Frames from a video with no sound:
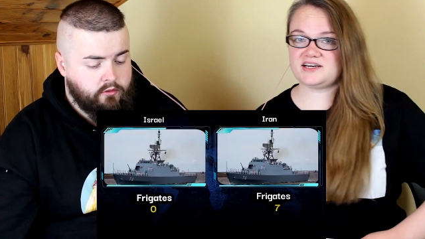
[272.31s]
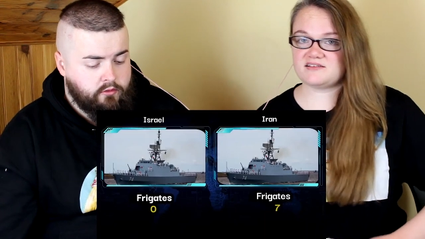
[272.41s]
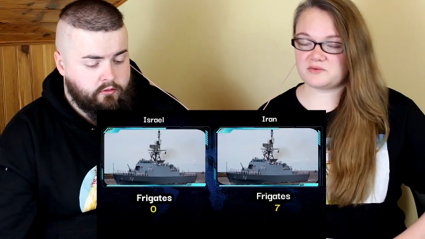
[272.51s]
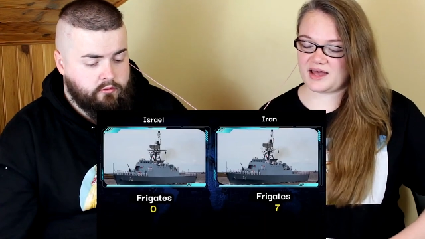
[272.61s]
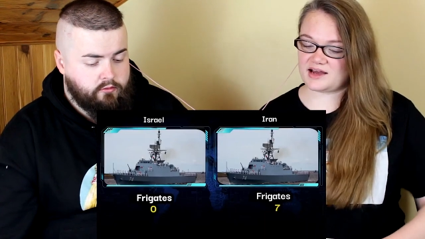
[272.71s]
Speaker 1: be
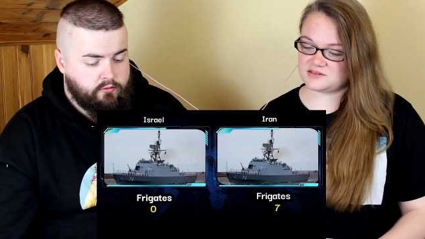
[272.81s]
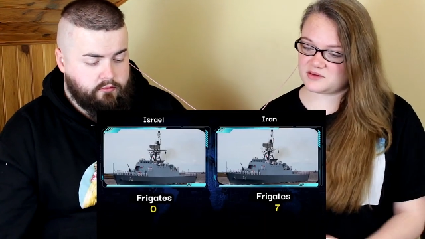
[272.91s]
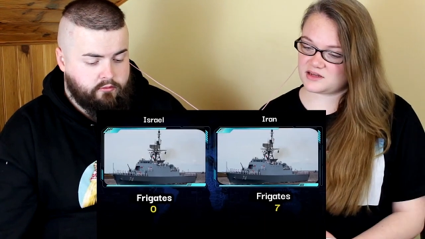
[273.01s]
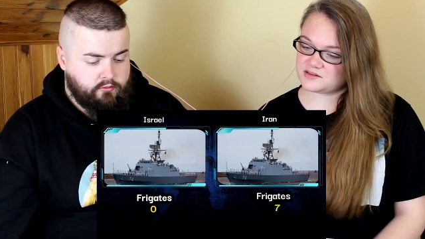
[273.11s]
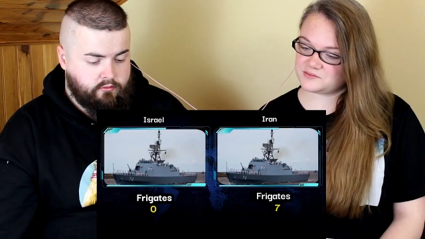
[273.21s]
zero again
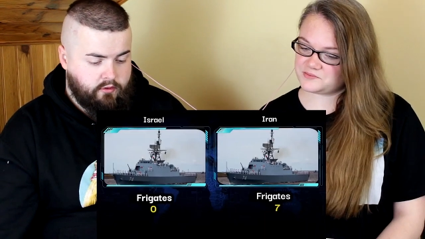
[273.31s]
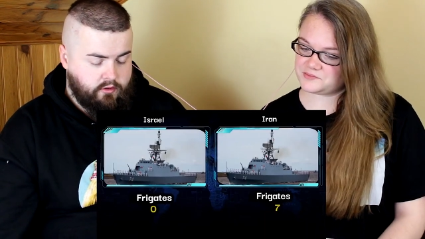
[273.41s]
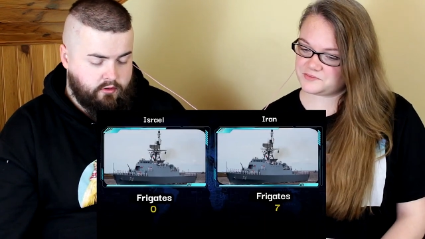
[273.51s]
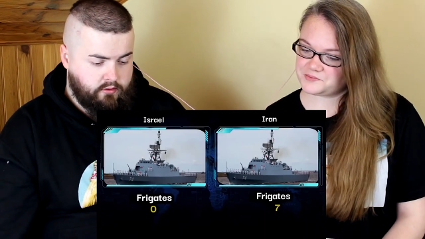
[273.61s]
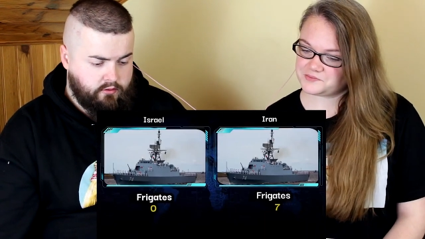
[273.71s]
as well.
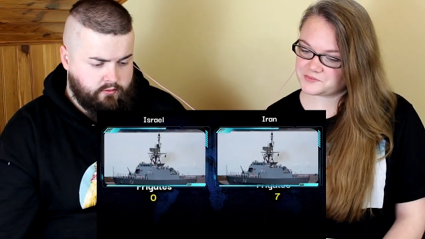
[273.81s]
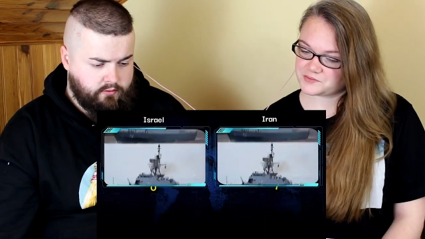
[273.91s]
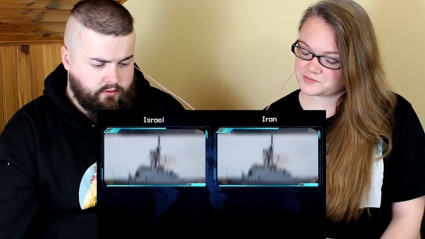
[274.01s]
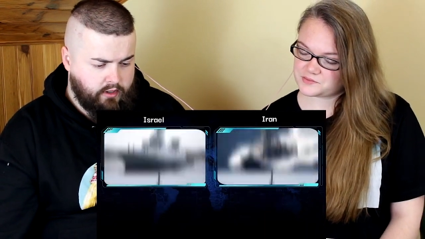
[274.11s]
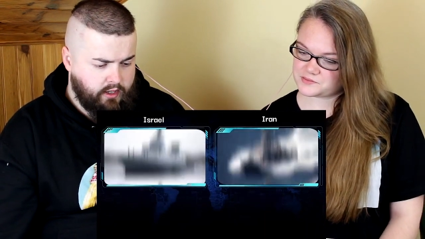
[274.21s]
Speaker 2: Yeah.
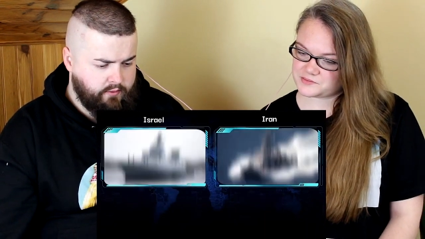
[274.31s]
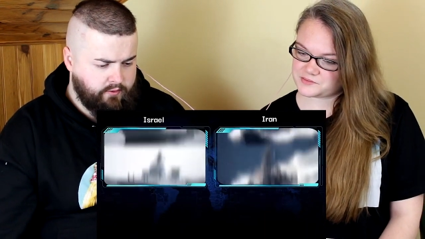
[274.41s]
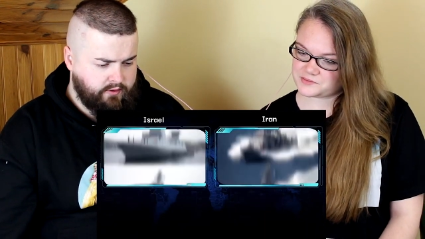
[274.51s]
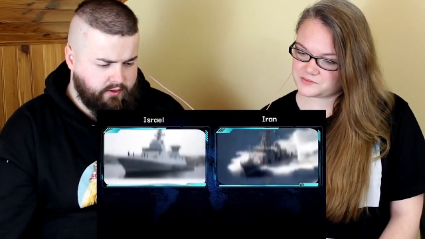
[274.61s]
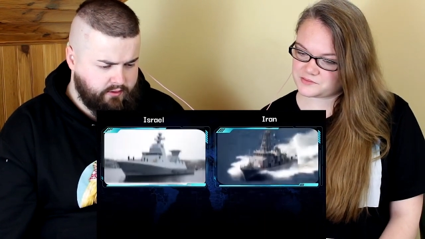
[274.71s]
The
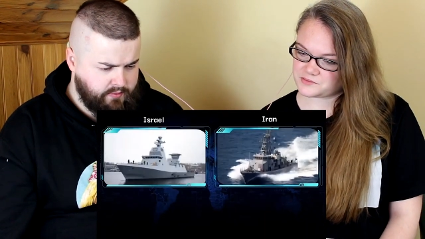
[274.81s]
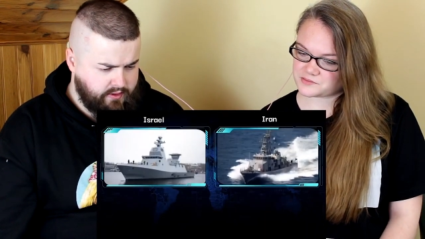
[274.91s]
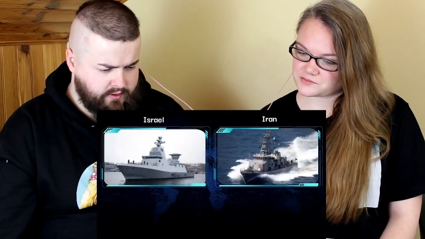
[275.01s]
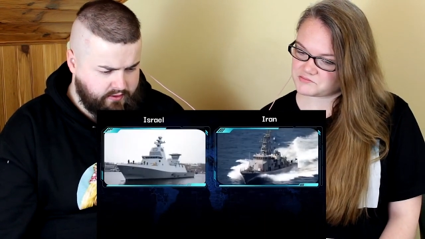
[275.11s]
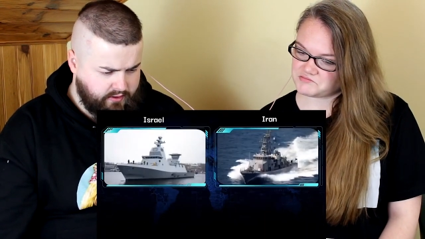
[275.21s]
Navy's not as
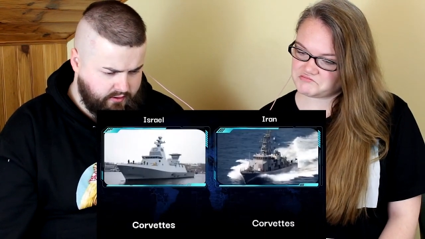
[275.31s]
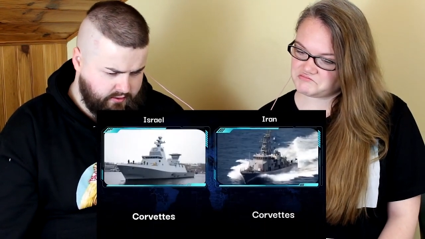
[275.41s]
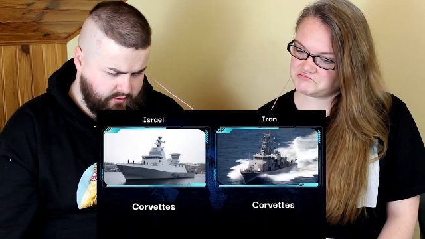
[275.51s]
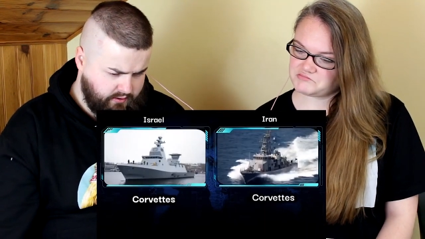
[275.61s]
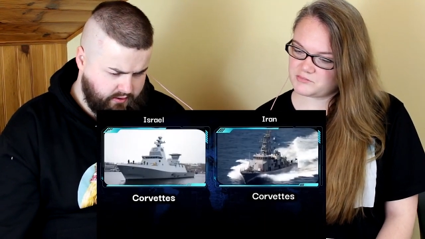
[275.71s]
big as the
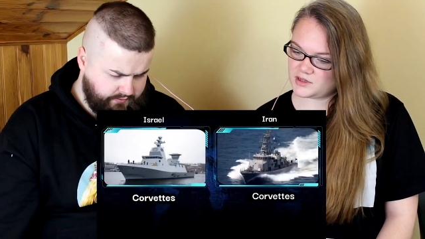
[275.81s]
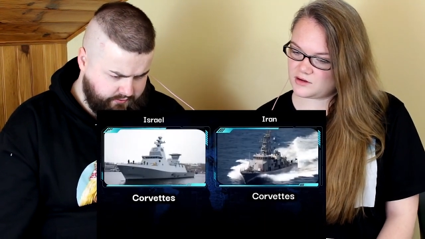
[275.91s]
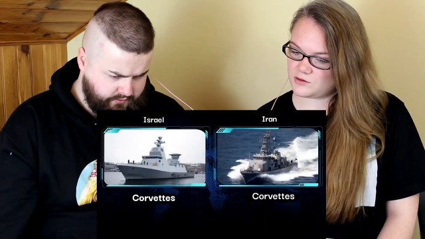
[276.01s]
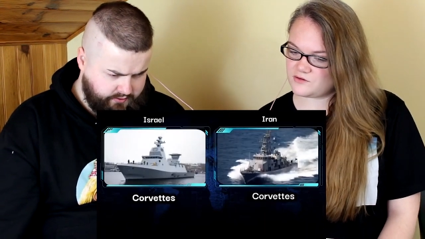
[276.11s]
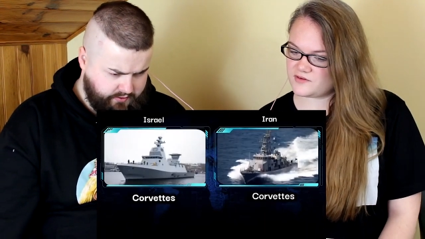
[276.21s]
Air
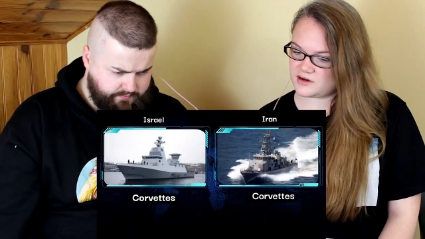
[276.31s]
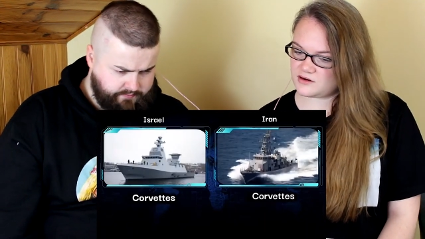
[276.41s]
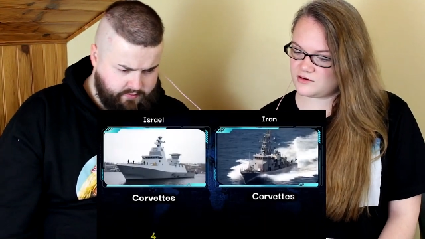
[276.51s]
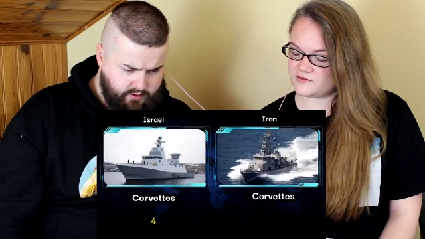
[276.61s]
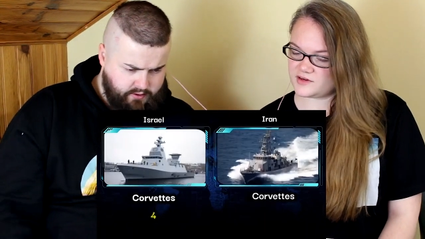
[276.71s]
Speaker 1: Force. Corvette,
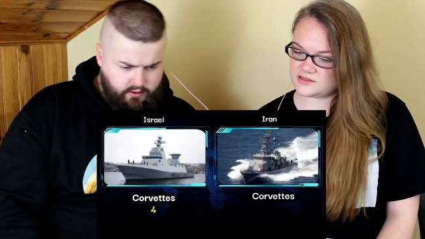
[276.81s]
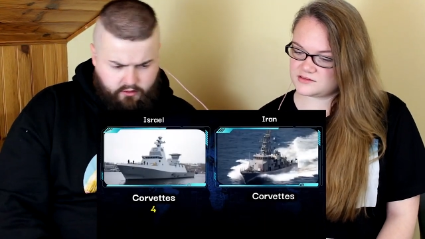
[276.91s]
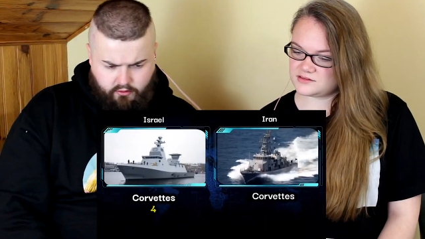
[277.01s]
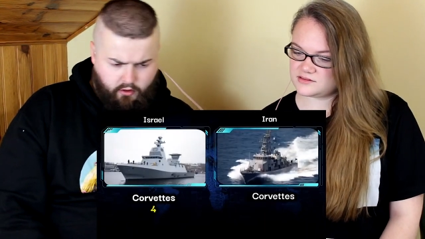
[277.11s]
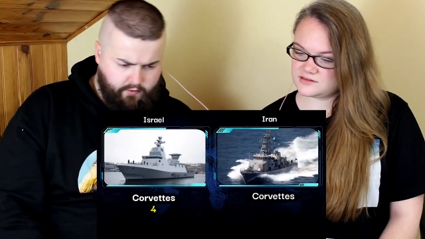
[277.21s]
Corvette.
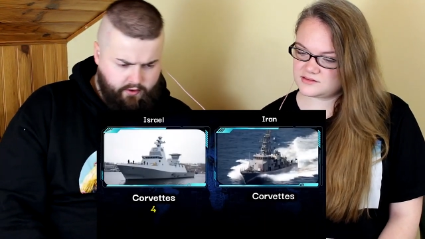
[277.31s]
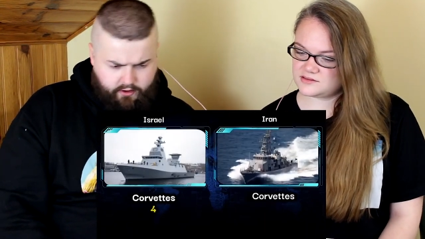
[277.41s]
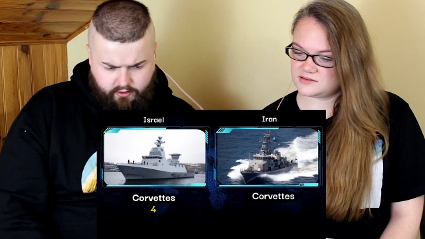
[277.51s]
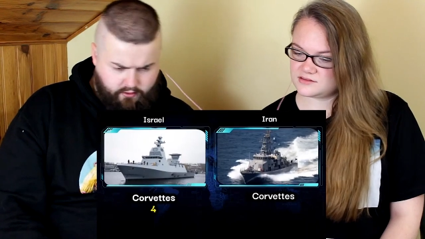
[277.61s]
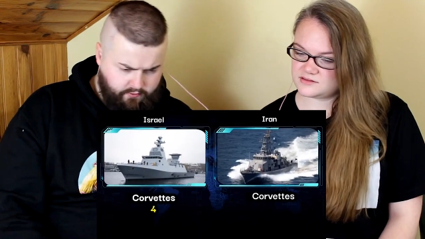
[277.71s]

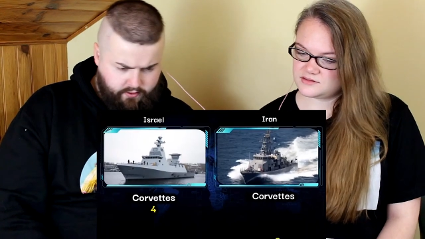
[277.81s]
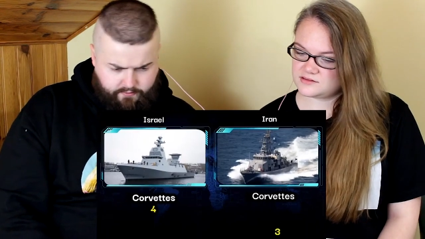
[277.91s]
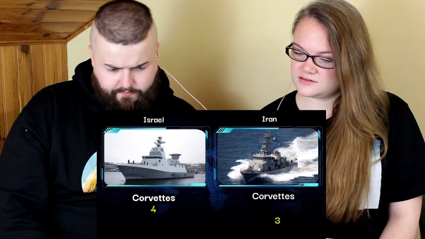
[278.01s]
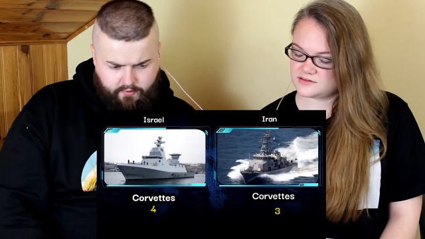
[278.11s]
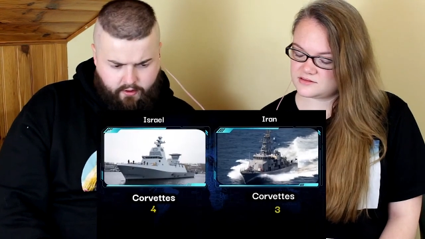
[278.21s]
Corvette, Corvette.